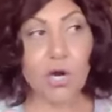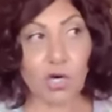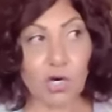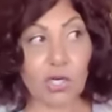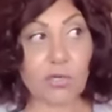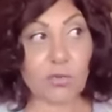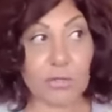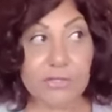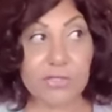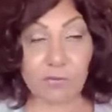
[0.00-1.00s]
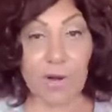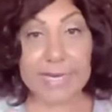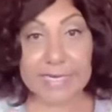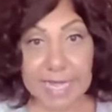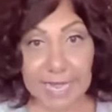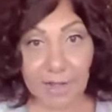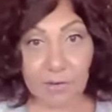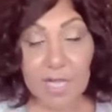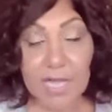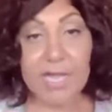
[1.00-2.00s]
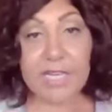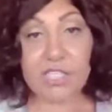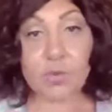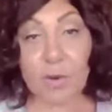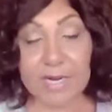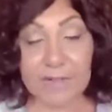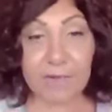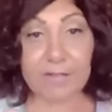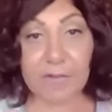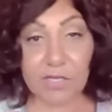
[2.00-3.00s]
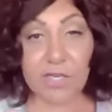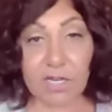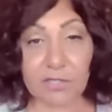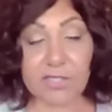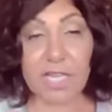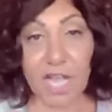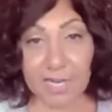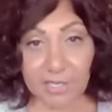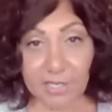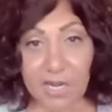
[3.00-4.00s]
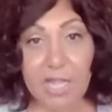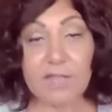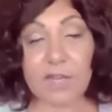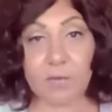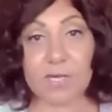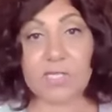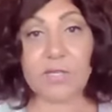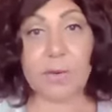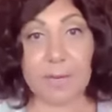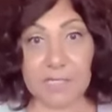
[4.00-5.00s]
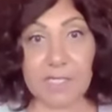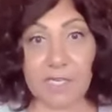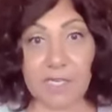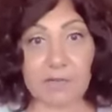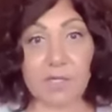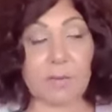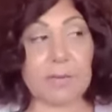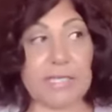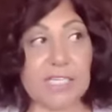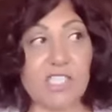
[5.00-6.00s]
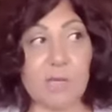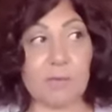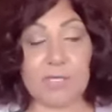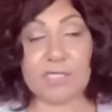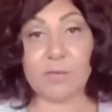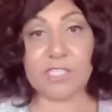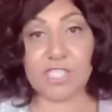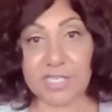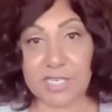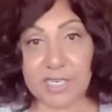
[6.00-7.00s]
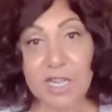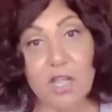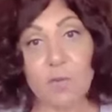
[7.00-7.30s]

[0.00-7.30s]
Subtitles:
Her cruise right now is $2,500 higher than it was 3 months ago. So I'm glad she booked it when she did.